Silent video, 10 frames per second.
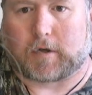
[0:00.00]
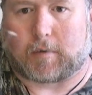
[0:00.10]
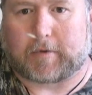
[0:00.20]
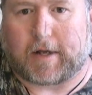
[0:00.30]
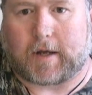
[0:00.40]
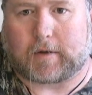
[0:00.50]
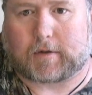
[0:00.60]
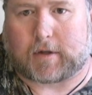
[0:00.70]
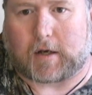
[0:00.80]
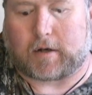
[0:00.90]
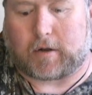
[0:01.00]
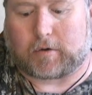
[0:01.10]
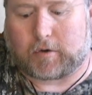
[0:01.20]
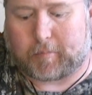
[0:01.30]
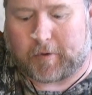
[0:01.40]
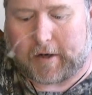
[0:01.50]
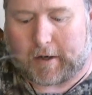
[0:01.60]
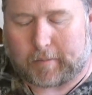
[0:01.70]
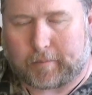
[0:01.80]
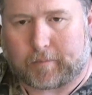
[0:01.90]
Come down. Got another loop
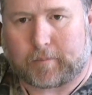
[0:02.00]
there.